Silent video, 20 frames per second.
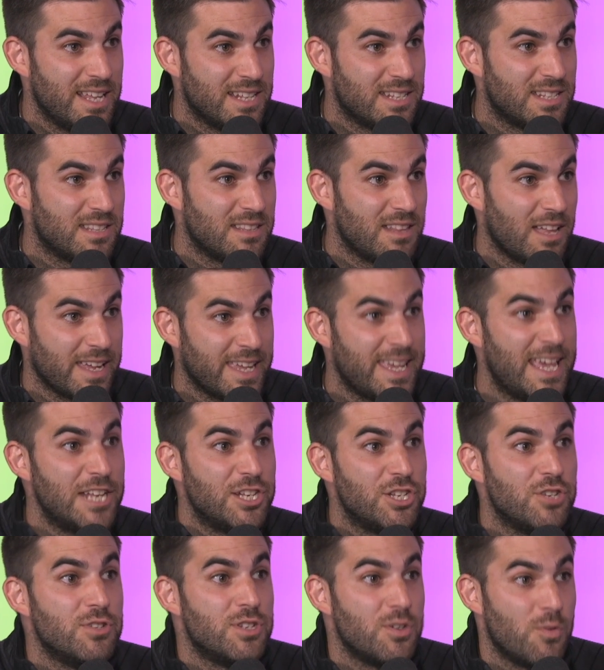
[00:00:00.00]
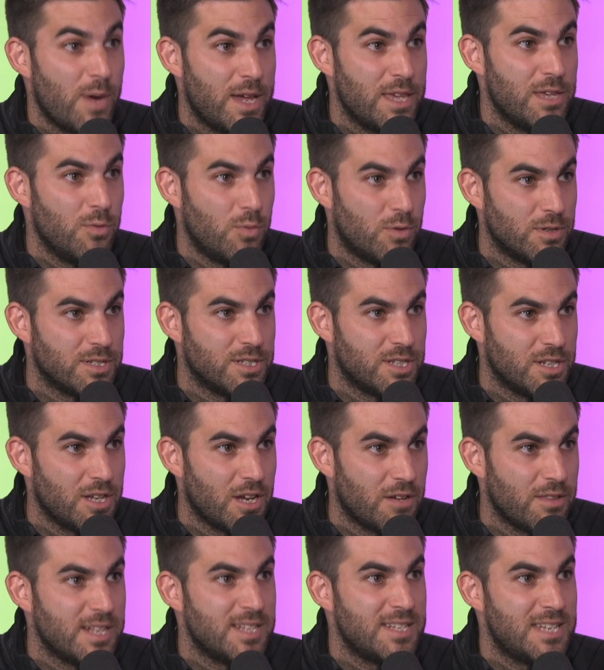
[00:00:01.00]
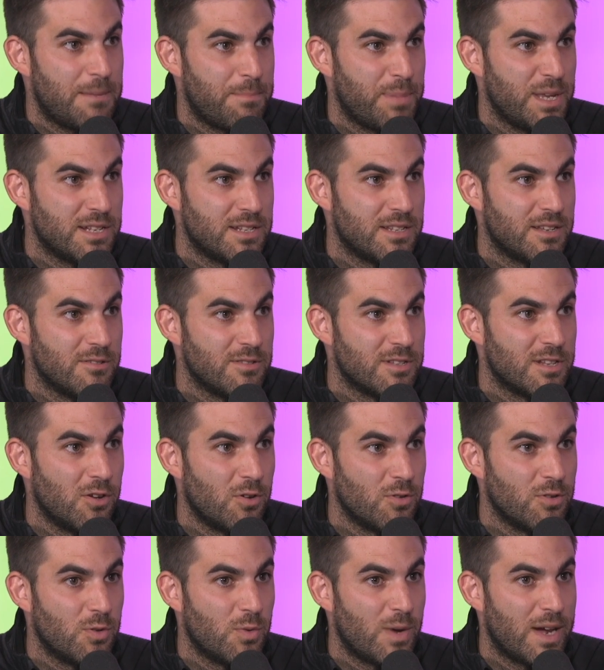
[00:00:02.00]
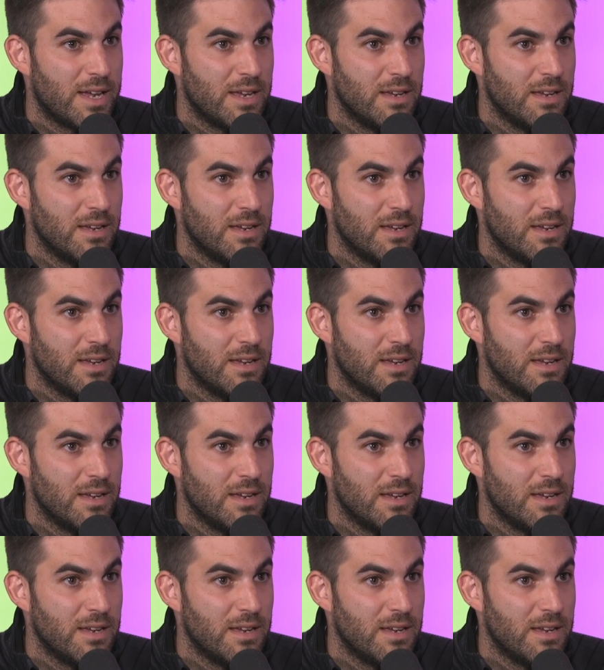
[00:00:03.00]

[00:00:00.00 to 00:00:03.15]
like gets you to where you want to go. They're stepping stones along the way.